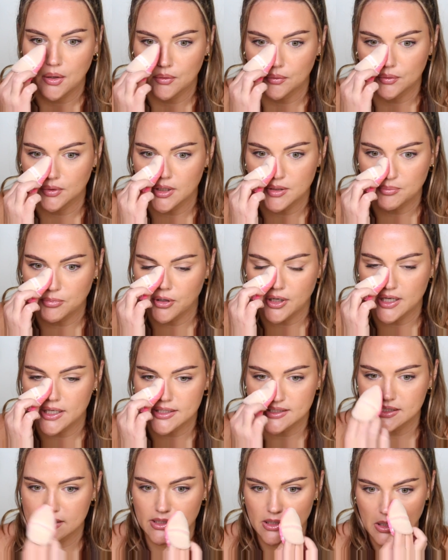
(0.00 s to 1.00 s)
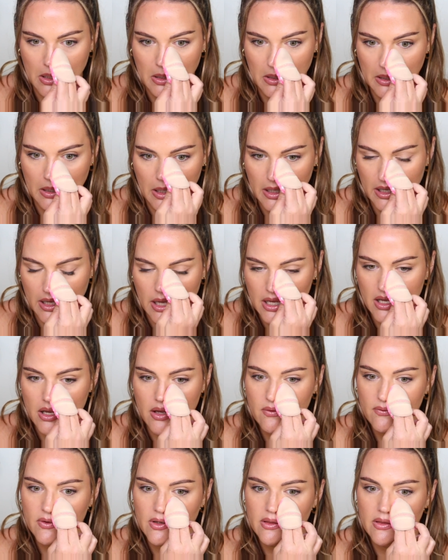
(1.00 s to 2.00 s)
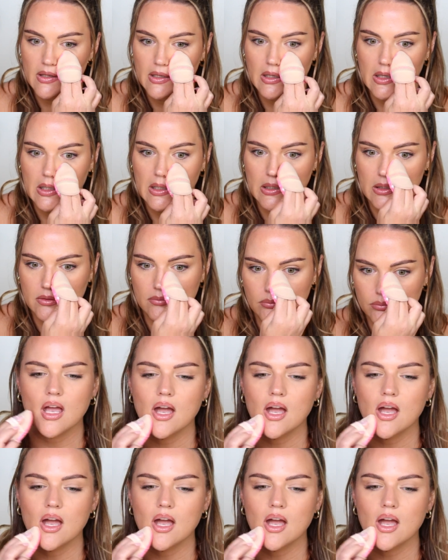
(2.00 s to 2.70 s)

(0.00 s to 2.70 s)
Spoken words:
repress everything in.